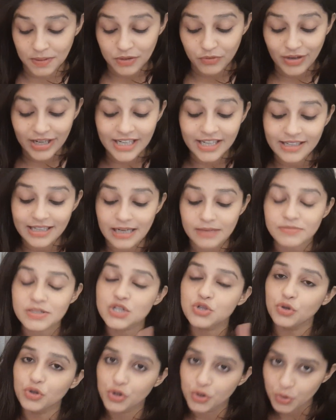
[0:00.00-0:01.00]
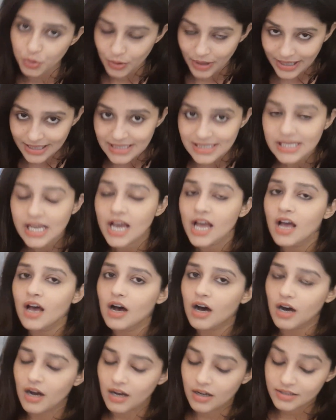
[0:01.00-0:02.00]
But when it comes to US,
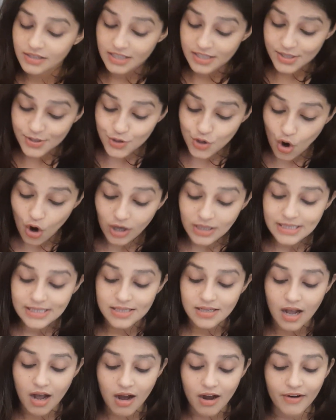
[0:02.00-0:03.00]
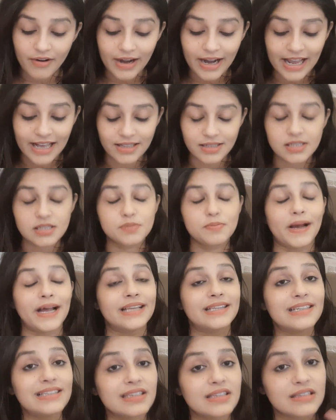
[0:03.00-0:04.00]
the stocks are held
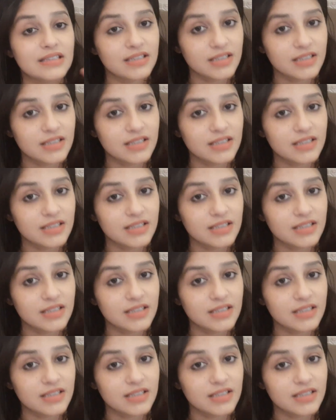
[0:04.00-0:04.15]
by the